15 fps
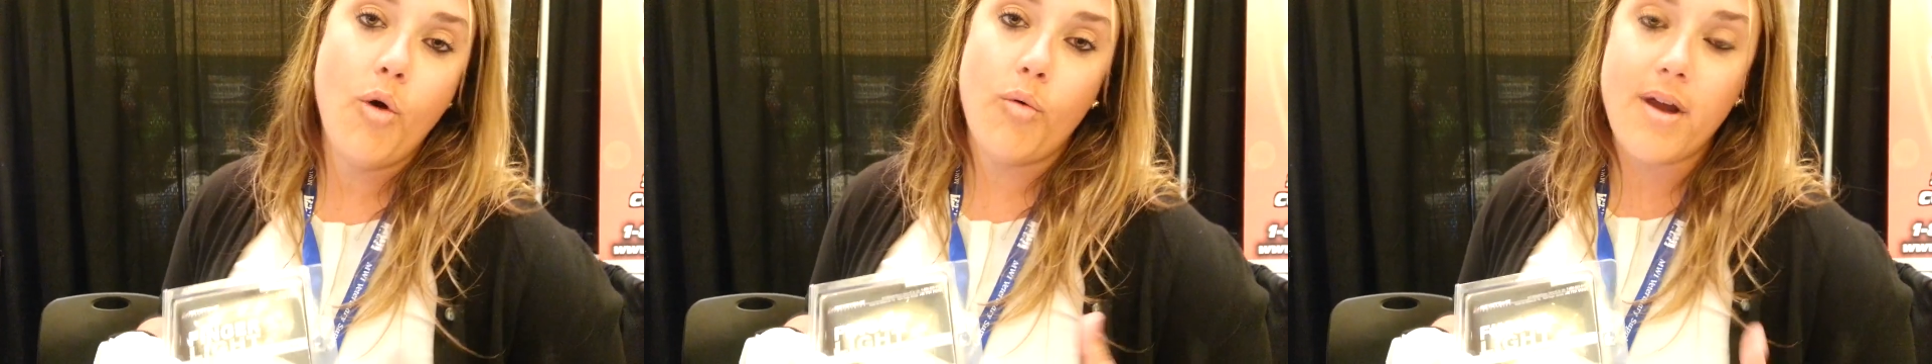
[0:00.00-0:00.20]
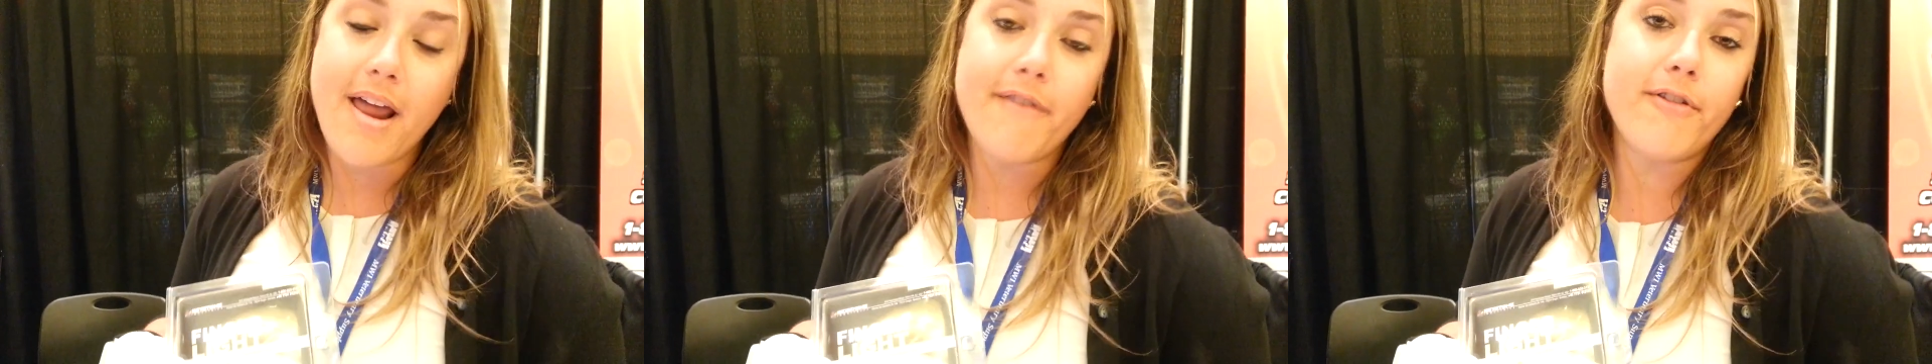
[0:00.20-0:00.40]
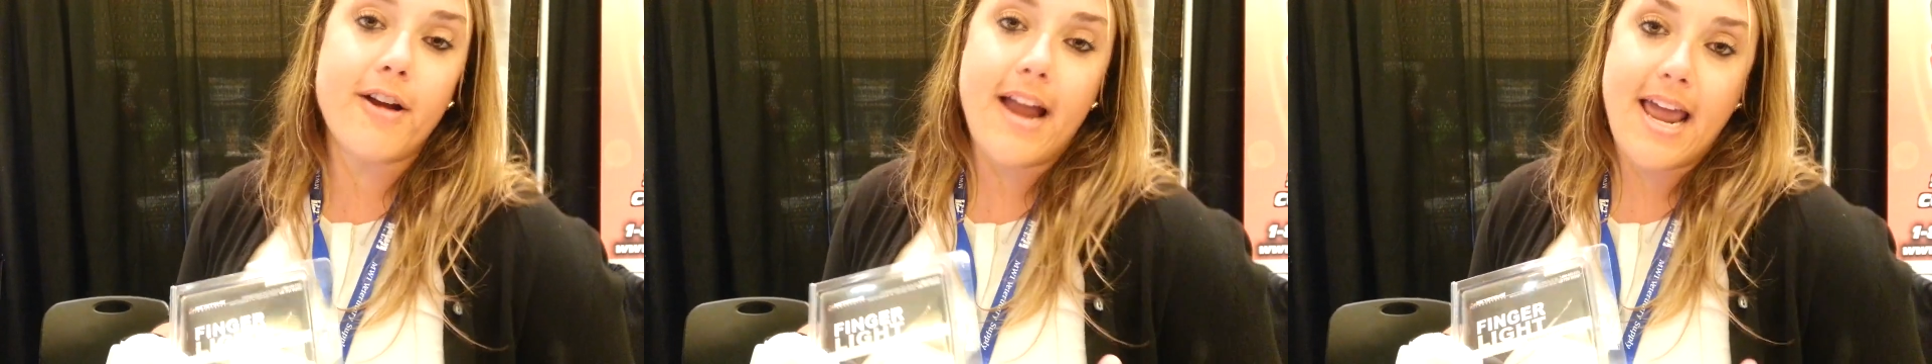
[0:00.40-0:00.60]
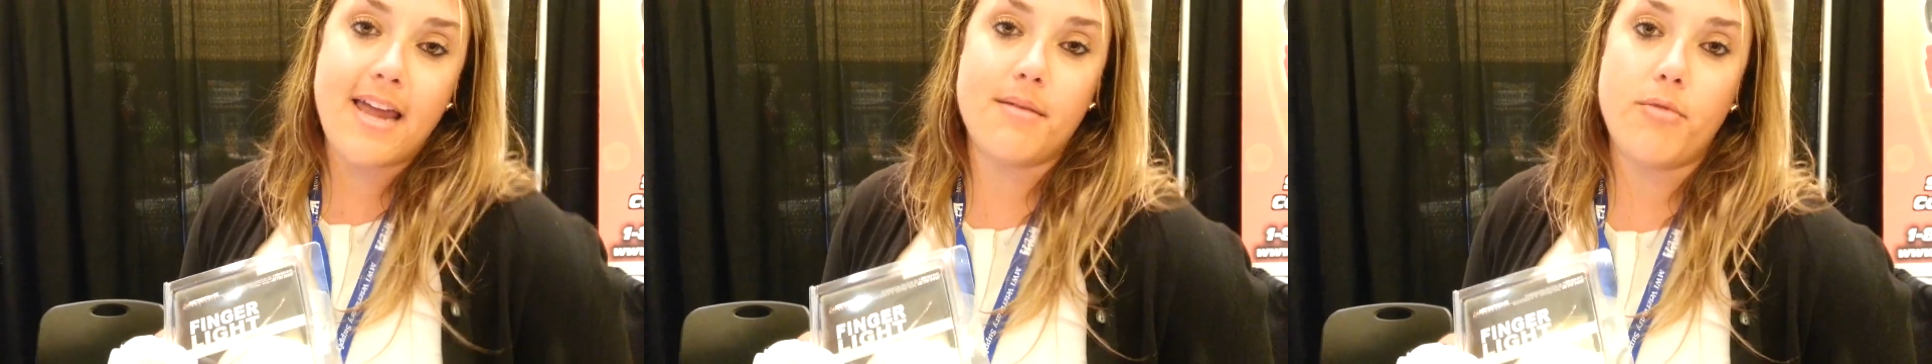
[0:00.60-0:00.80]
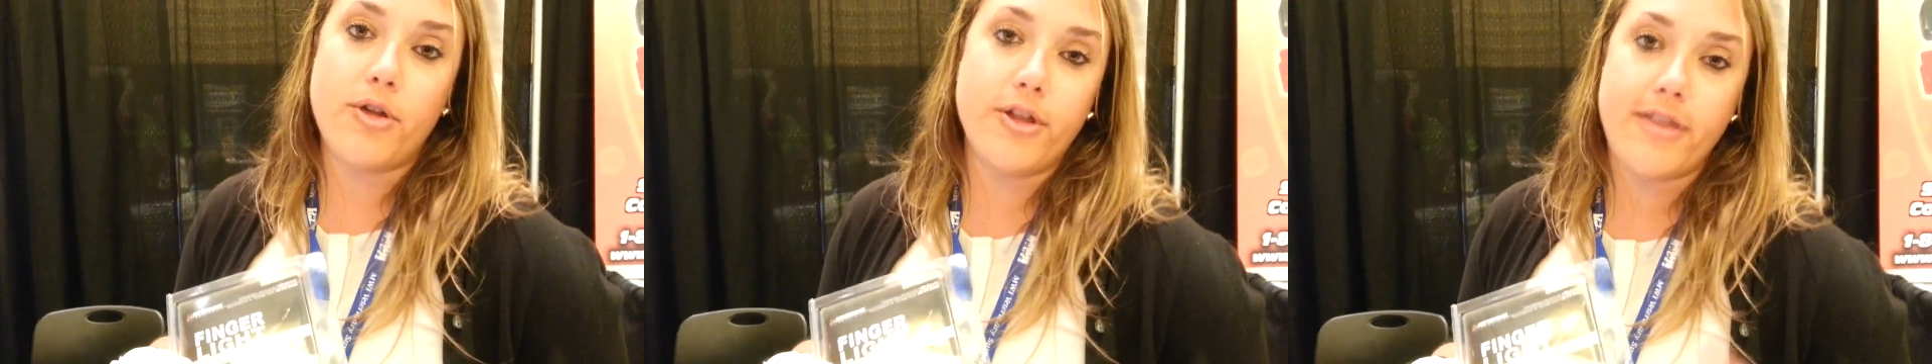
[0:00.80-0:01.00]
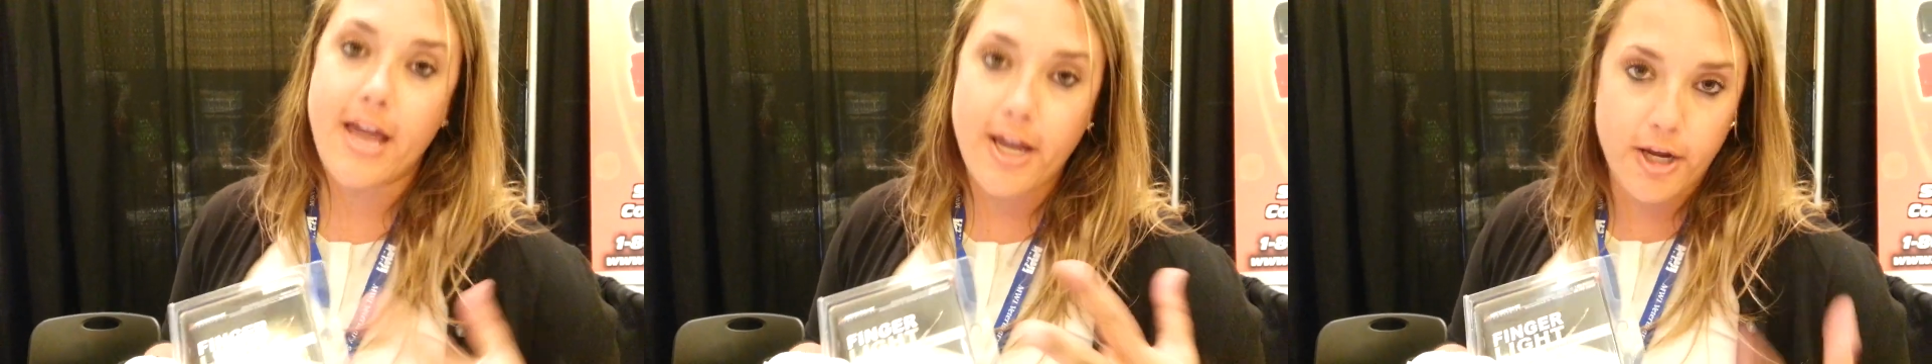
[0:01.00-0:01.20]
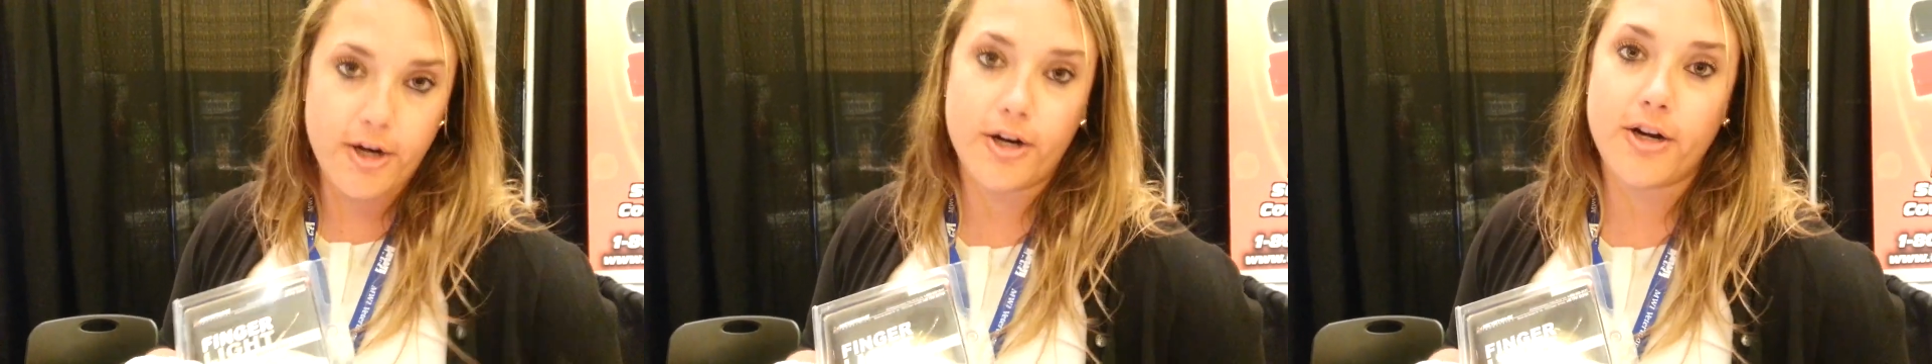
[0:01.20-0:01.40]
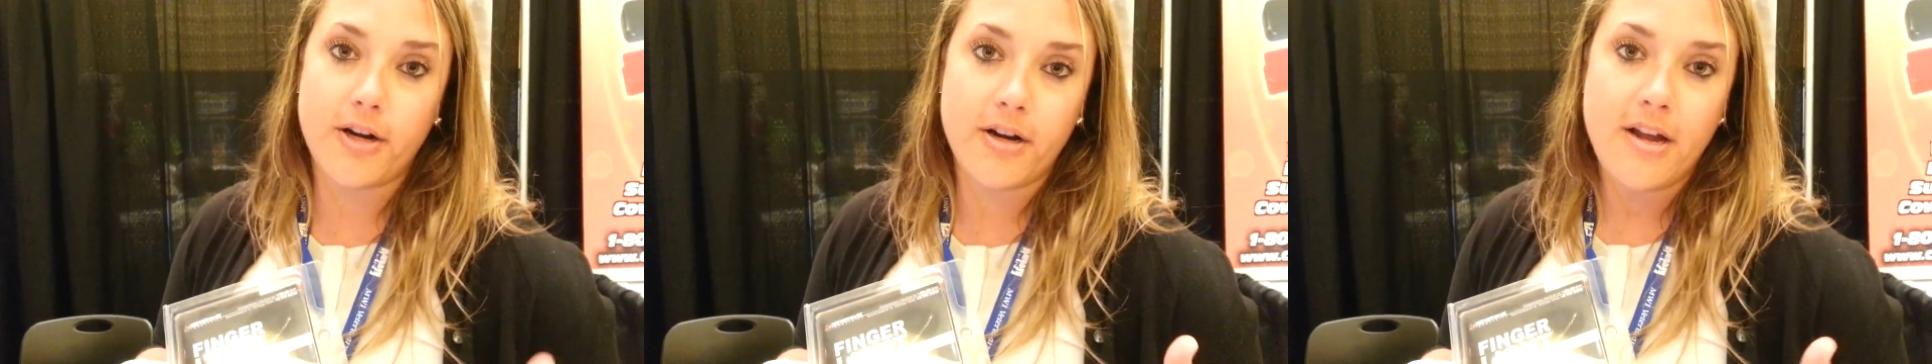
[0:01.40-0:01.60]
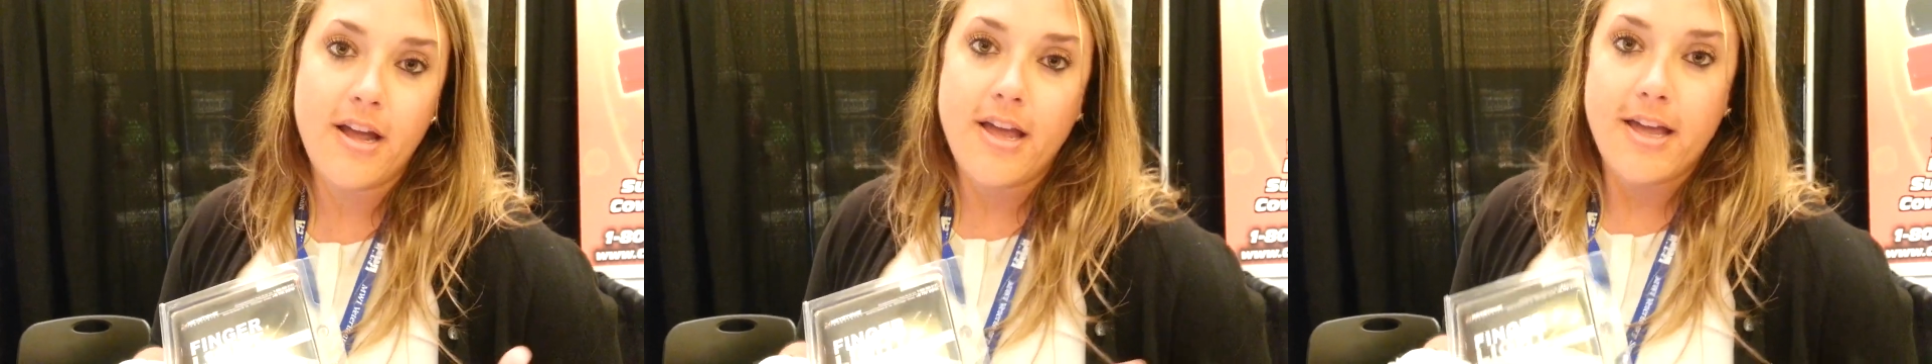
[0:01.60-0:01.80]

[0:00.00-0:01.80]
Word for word: whatever animal that you're